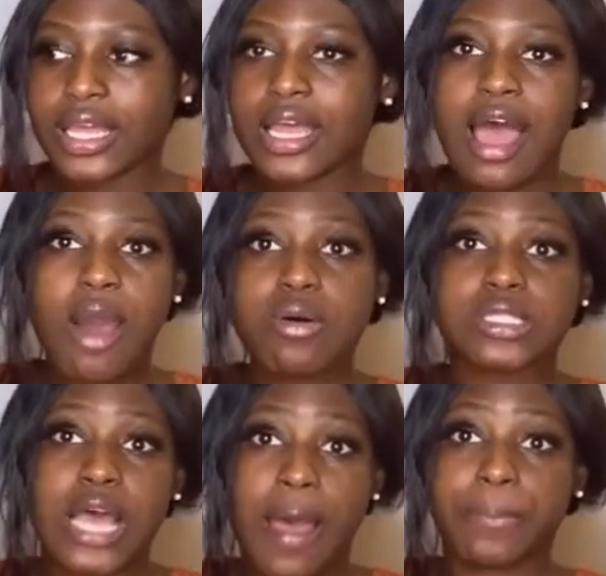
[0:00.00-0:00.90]
I was
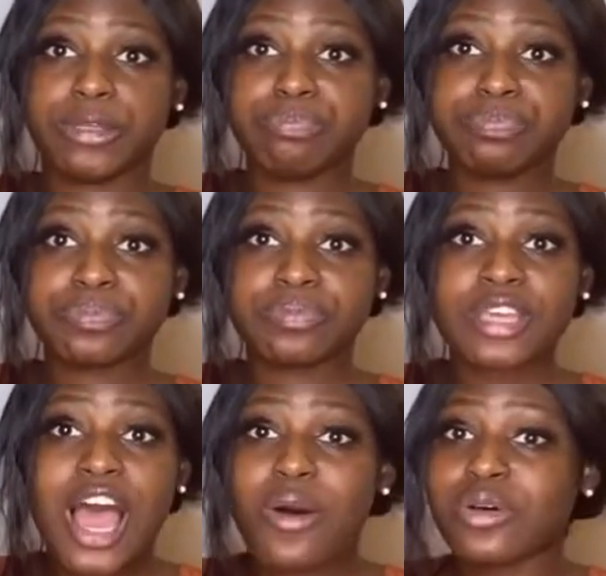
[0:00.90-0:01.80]
happy.
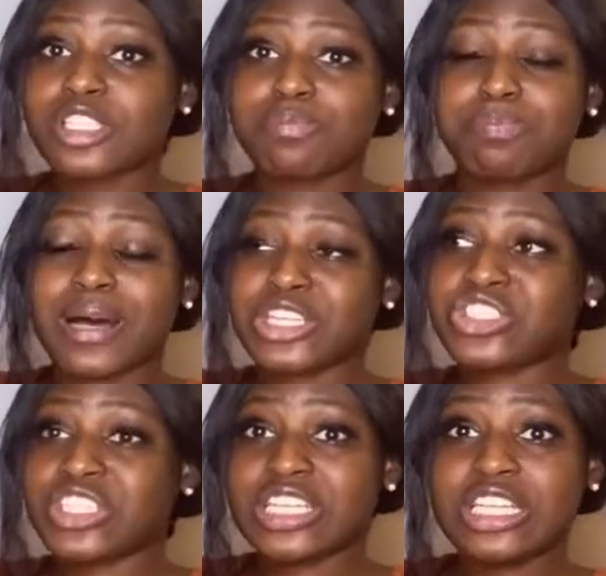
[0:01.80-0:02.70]
I was
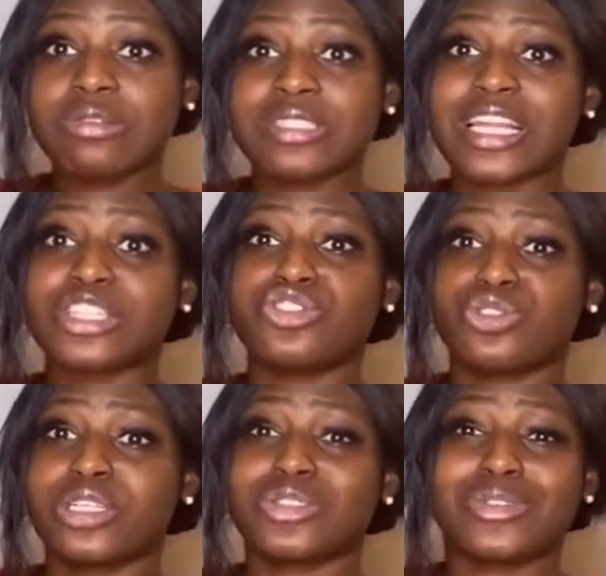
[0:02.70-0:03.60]
bashing. He was like,
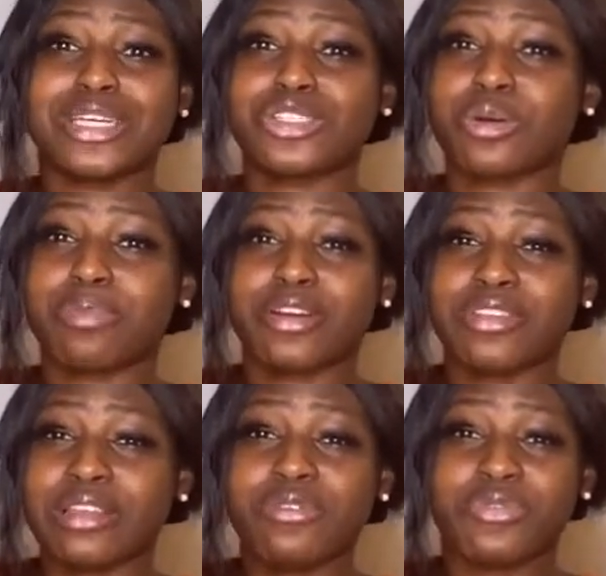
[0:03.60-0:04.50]
dress, today's your
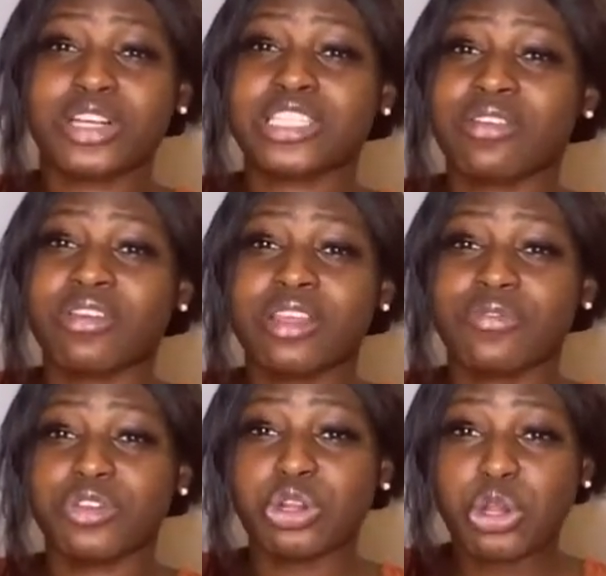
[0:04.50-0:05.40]
birthday. In fact, even if
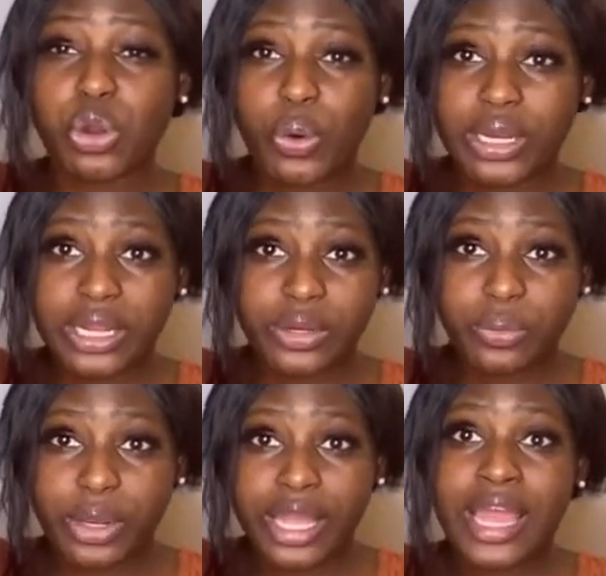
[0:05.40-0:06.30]
you're not going
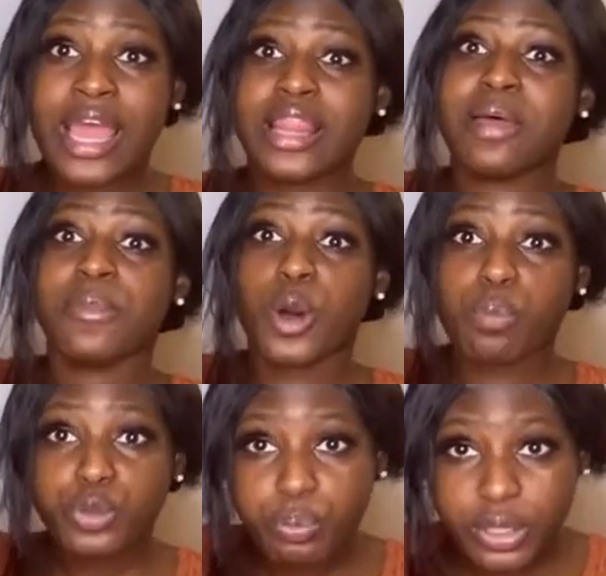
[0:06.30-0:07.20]
anywhere, let me
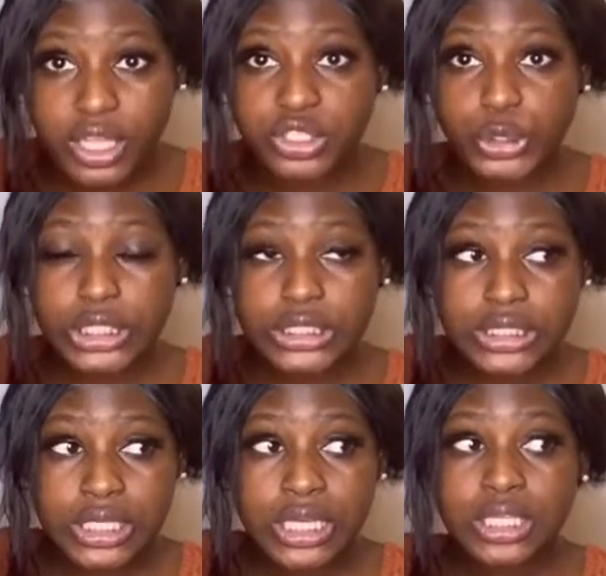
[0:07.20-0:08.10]
help you pick a dress.
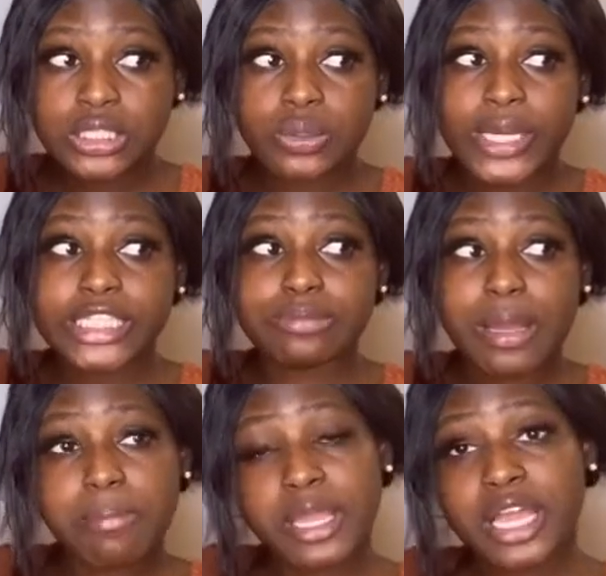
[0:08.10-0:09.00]
So I did my
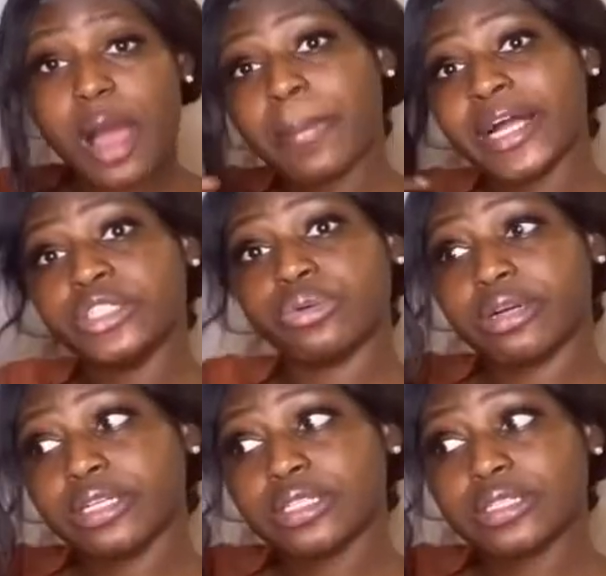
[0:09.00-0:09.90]
makeup, I
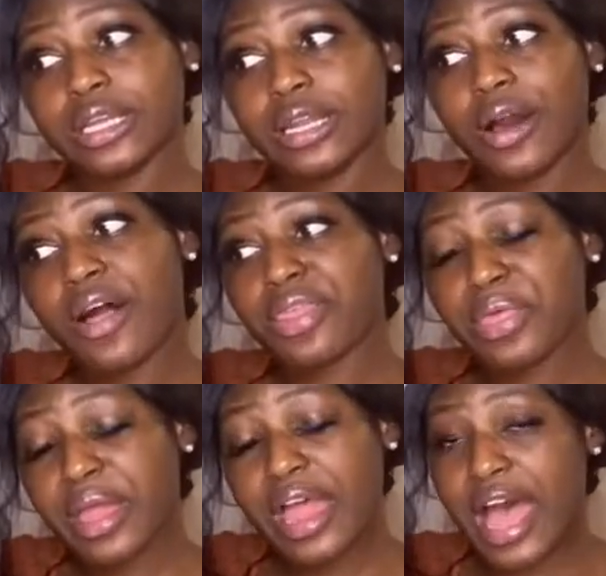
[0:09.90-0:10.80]
dressed and all
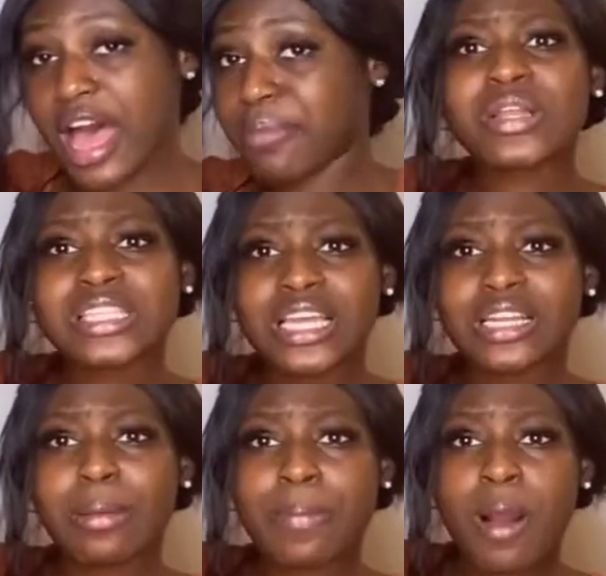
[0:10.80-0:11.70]
that. I bought 10
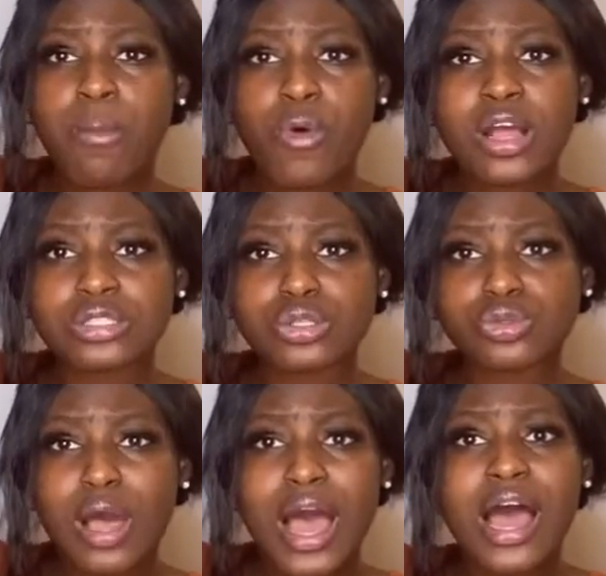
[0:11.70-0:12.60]
and pop one, so I